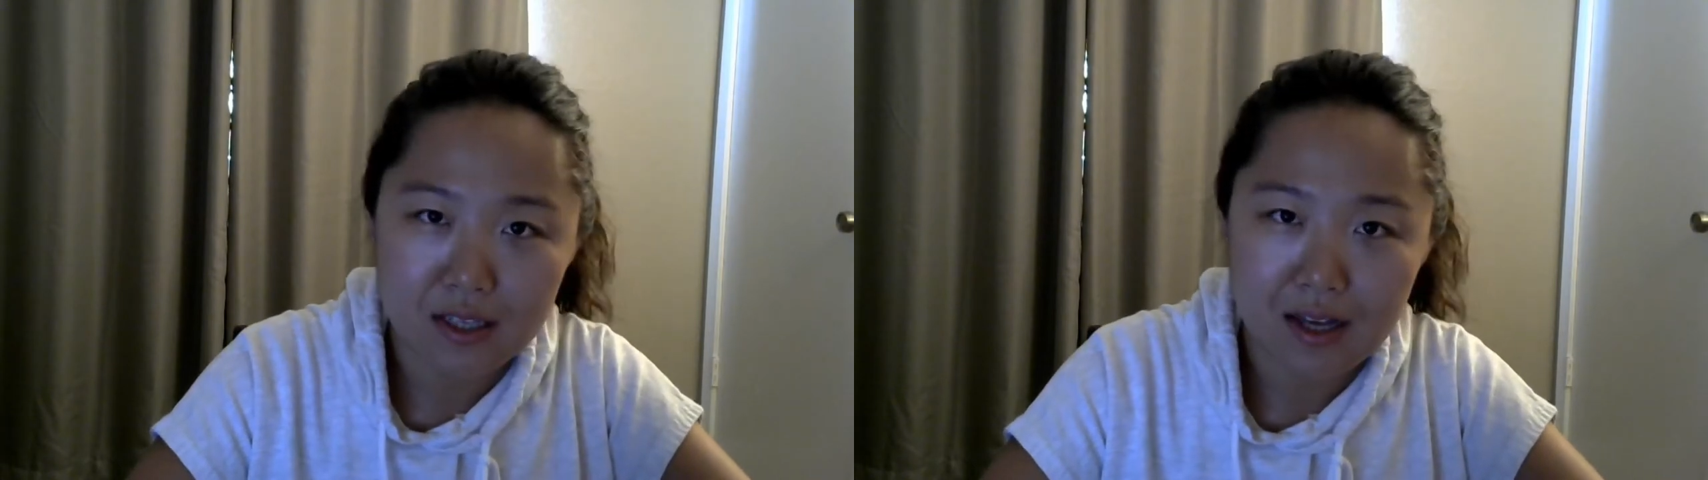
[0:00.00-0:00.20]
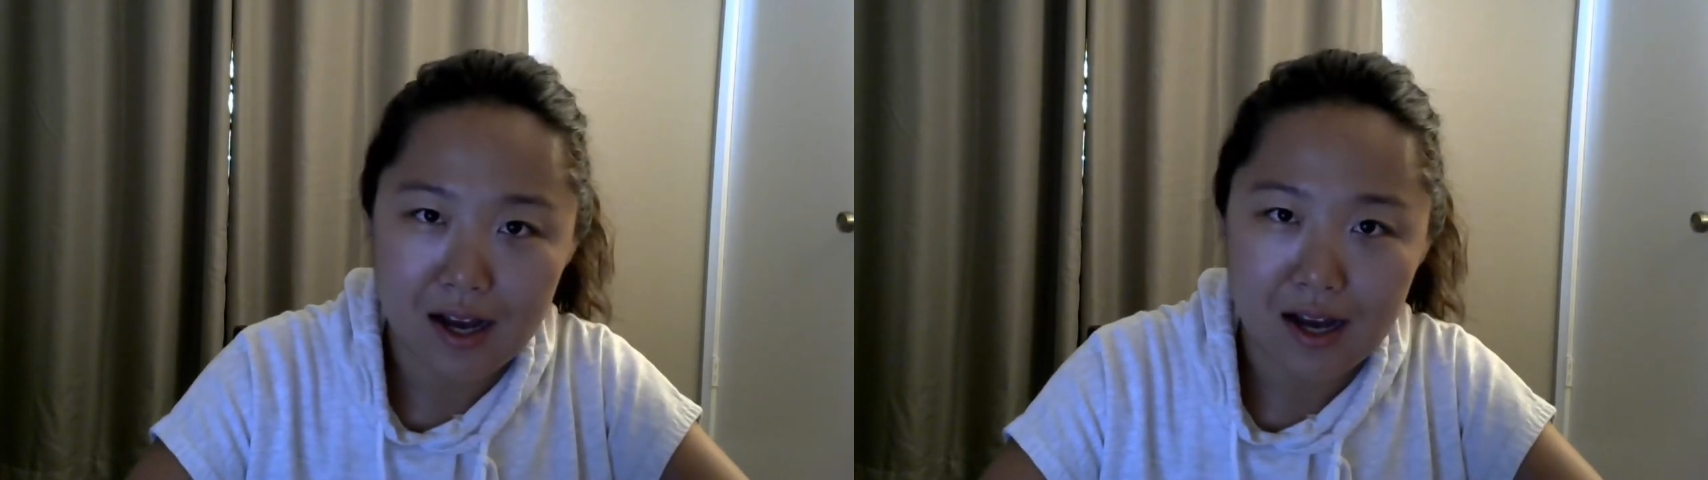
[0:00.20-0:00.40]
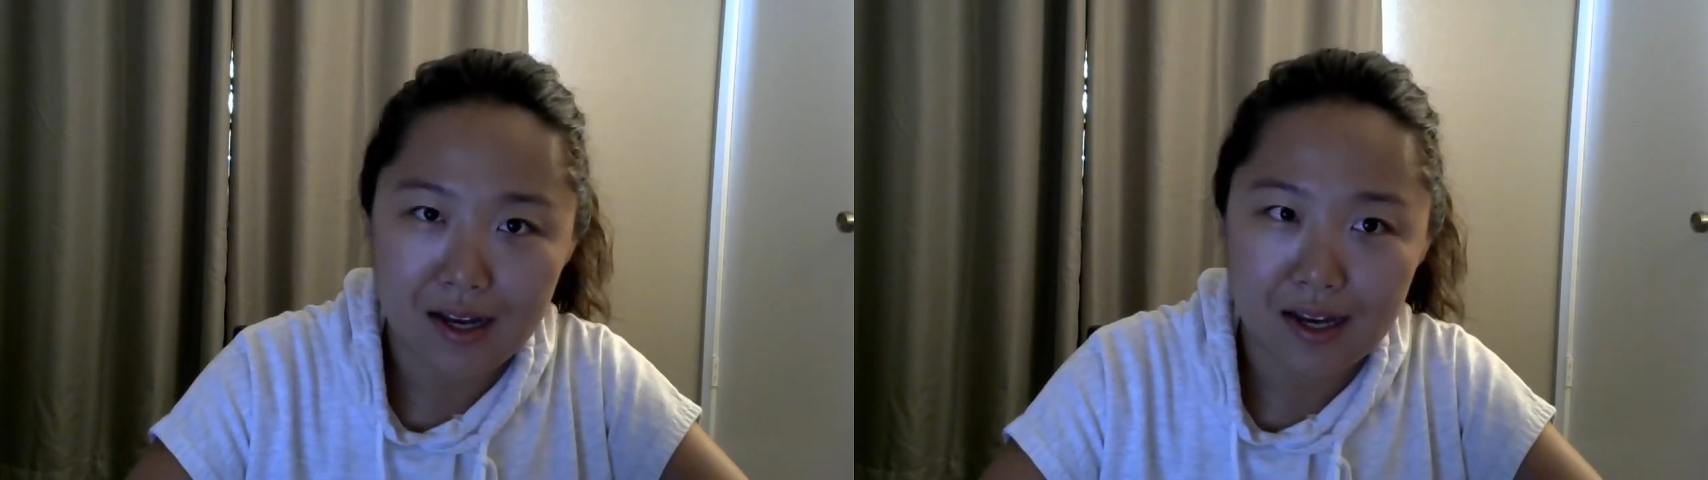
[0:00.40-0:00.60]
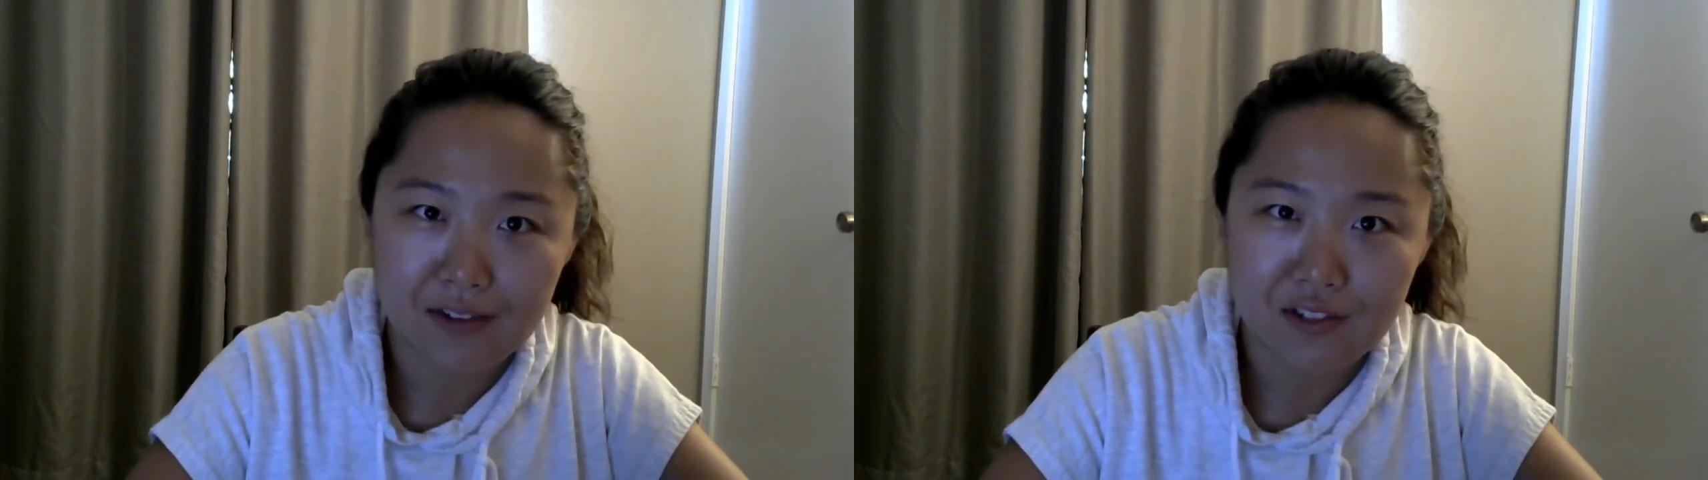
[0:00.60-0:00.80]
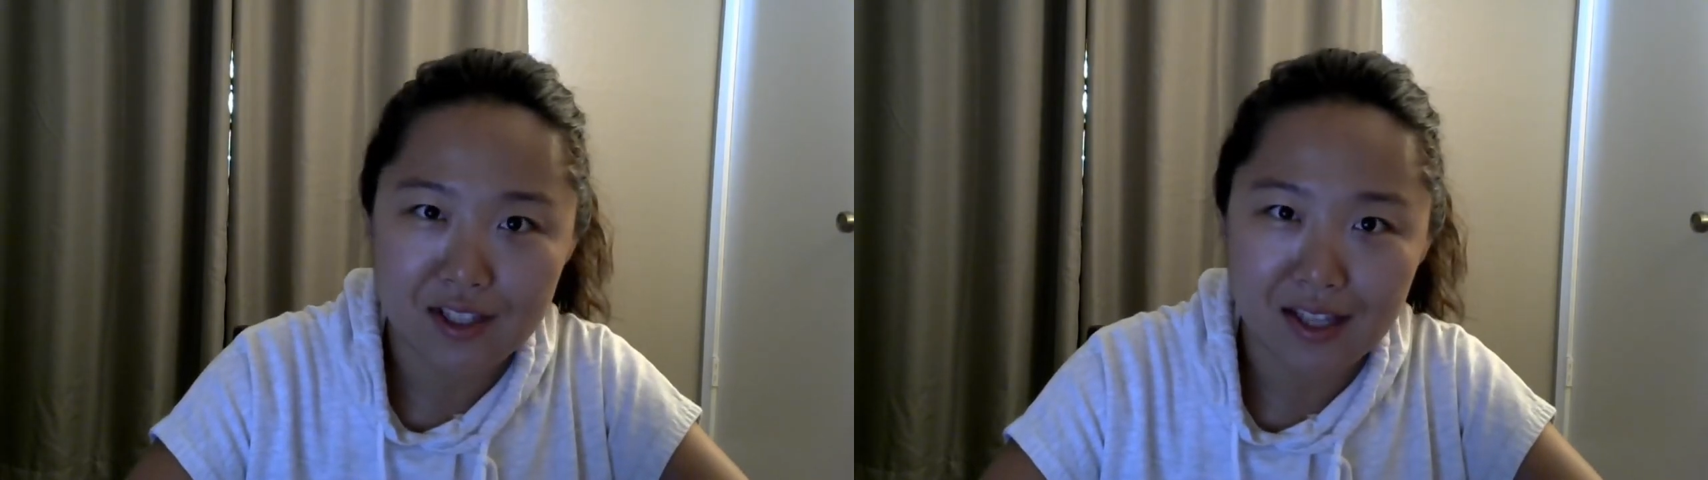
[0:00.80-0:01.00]
I have
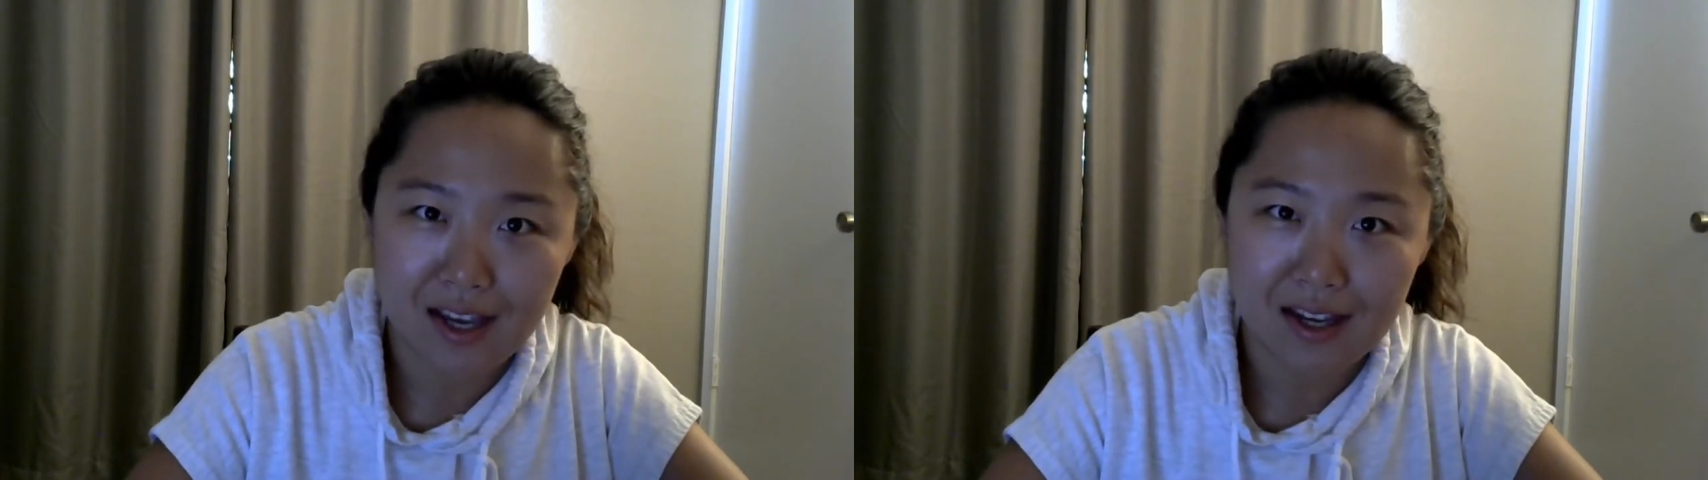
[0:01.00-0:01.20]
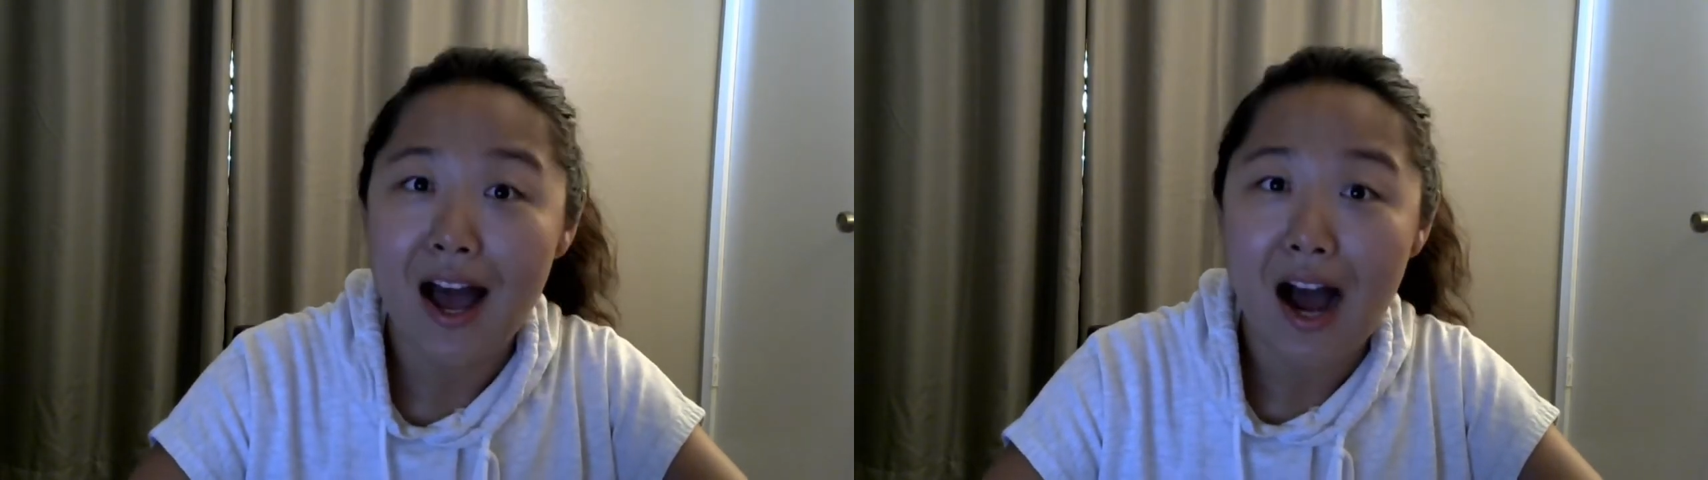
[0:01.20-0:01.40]
to say,